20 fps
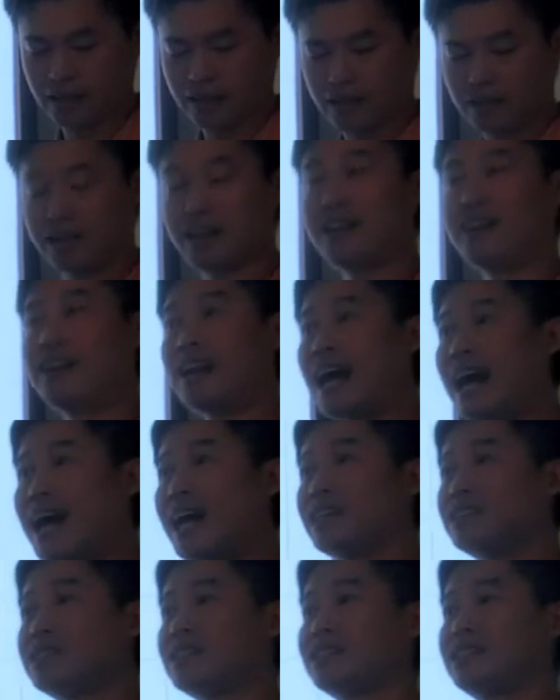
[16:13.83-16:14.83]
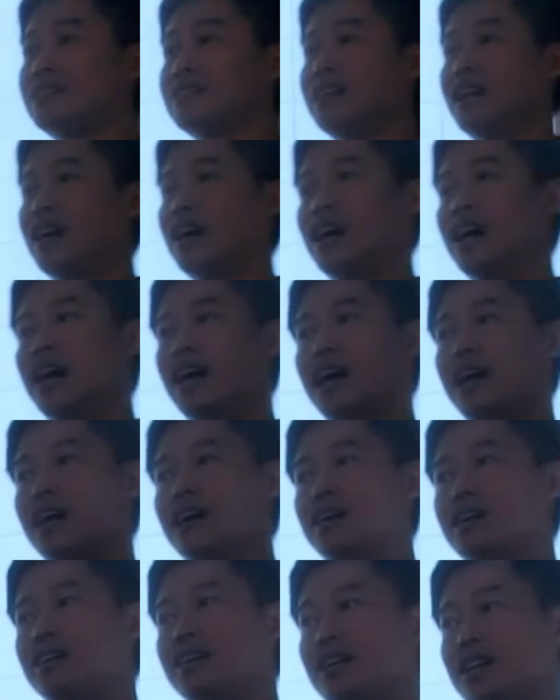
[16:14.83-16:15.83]
The last uh,
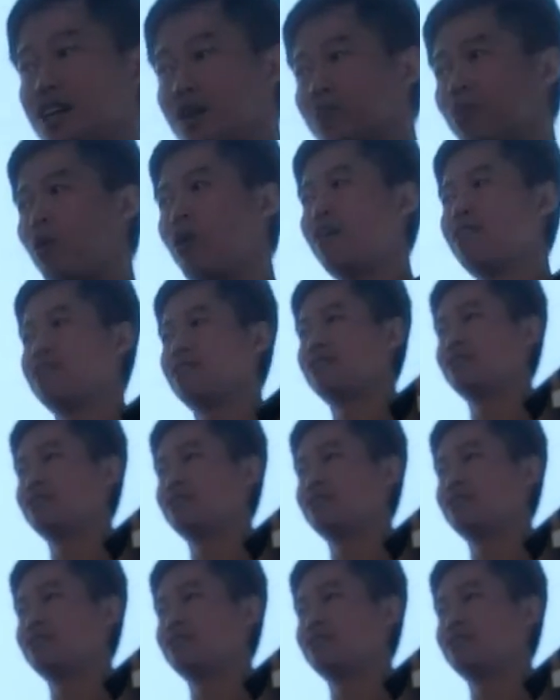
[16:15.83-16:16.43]
Nearpod